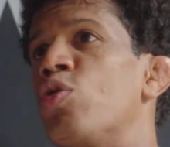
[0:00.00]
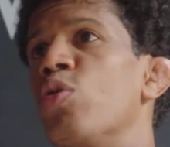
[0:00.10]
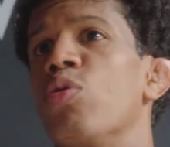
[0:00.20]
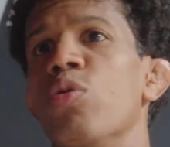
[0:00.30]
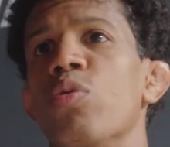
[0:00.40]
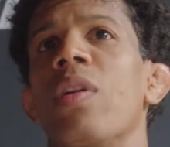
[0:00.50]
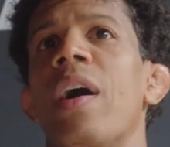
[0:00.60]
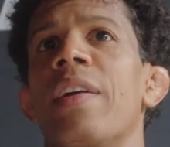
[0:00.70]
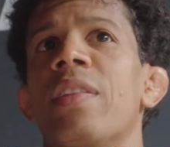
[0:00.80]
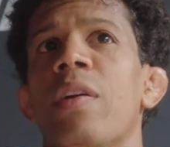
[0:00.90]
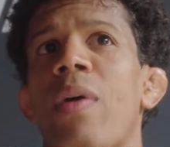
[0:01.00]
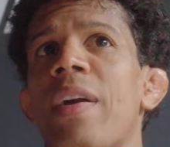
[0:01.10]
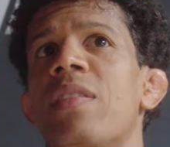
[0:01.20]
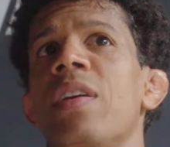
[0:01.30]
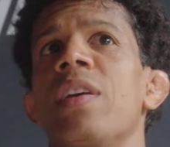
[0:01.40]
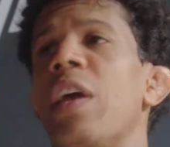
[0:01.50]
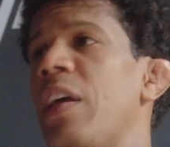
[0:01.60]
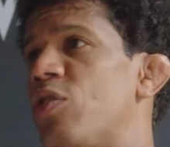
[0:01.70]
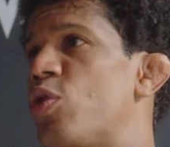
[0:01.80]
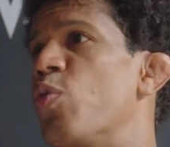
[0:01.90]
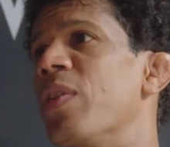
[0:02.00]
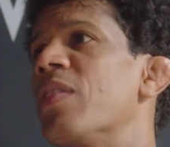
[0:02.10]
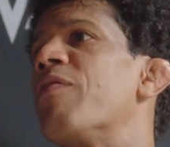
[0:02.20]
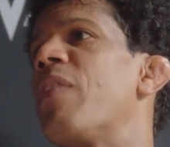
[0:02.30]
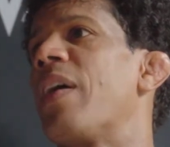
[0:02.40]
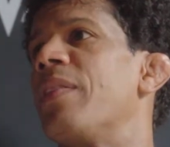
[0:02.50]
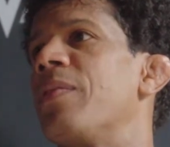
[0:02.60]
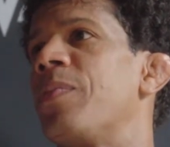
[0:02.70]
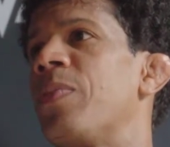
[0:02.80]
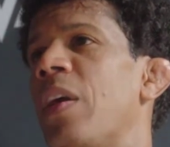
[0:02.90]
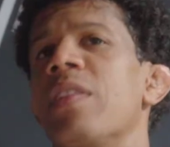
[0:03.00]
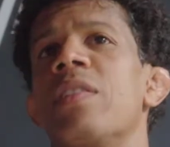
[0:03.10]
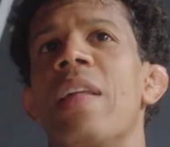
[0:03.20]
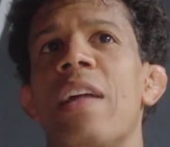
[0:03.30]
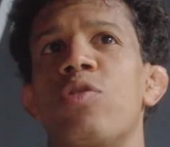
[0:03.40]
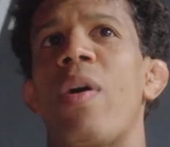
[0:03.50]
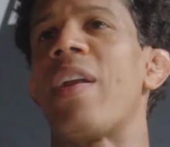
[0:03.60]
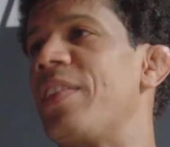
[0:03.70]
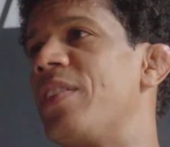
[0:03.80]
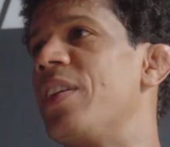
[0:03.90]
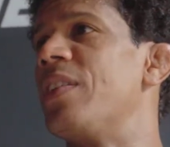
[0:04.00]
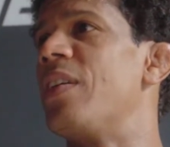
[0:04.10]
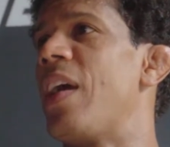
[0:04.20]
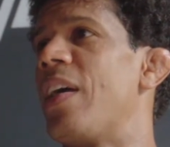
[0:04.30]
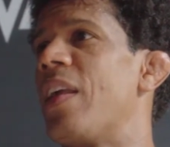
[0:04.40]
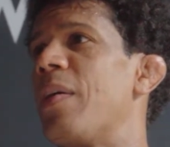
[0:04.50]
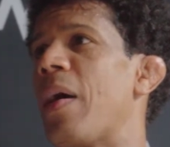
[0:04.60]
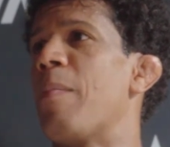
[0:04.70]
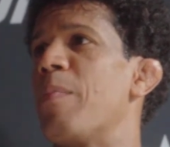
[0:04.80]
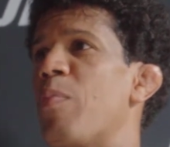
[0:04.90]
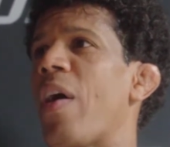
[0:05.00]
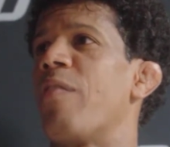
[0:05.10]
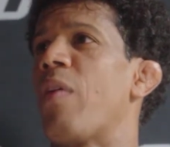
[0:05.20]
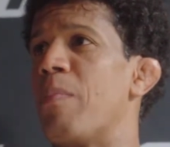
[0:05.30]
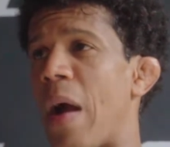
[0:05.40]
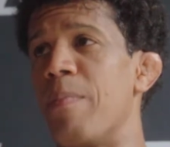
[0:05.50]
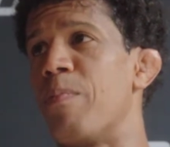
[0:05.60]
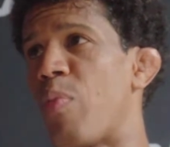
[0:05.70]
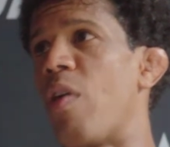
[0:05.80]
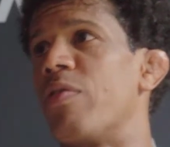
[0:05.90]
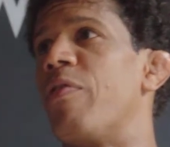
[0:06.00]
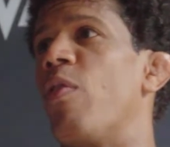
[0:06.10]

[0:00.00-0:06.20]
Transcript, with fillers: to do like the right thing and to win the fight. And that's what I did, and I, I'm prime. I'm proud.